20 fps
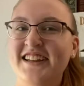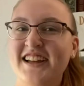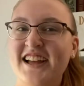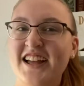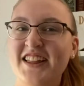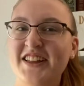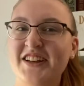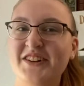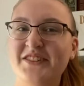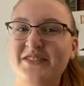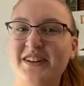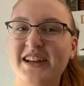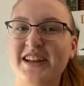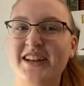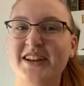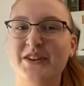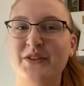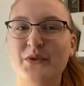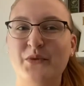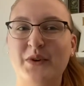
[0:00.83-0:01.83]
Hello
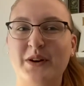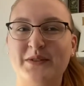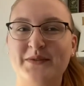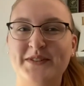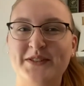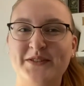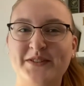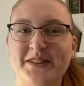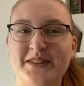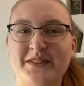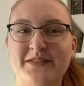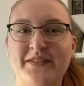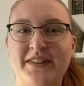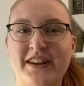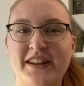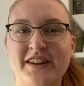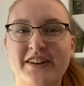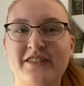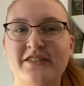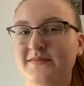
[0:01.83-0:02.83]
and welcome to another
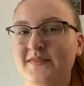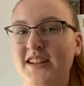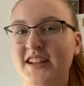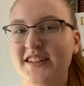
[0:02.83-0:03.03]
video.